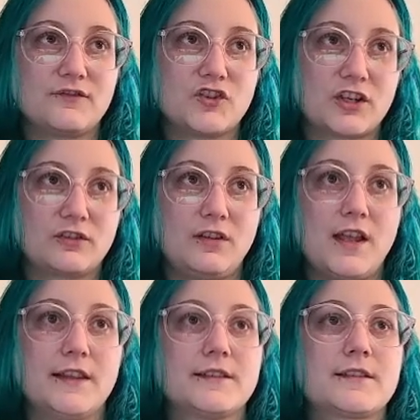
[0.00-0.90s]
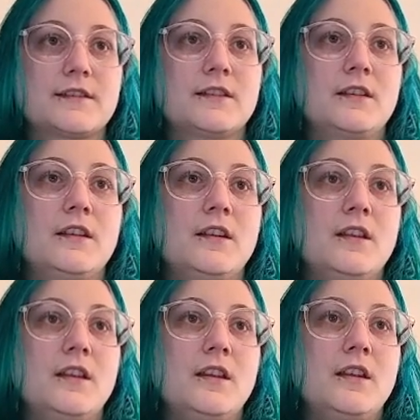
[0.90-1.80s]
generalized
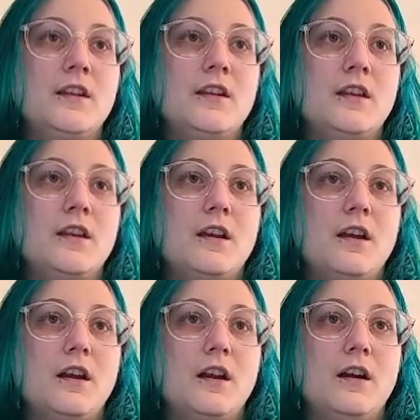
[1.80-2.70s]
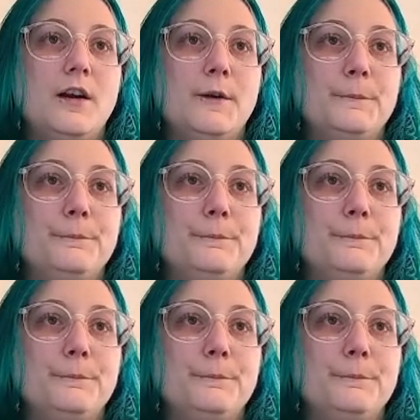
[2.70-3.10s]
a